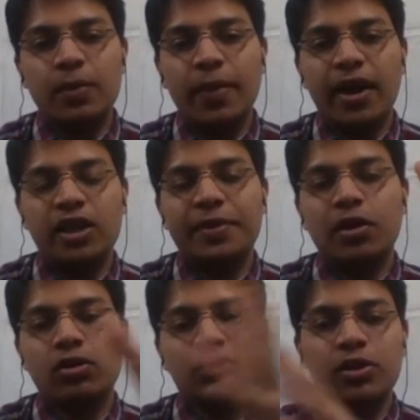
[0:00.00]
The management
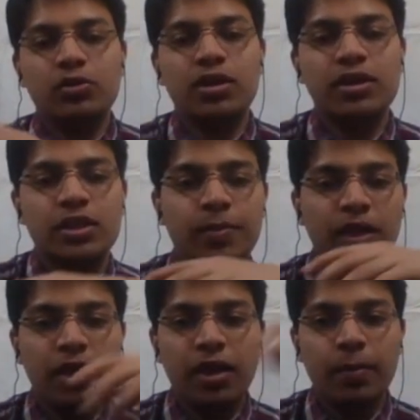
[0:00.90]
constitutes a
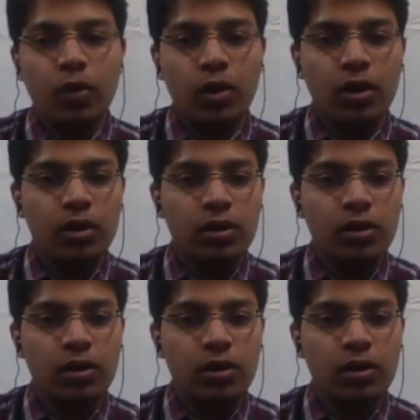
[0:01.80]
disciplinary board.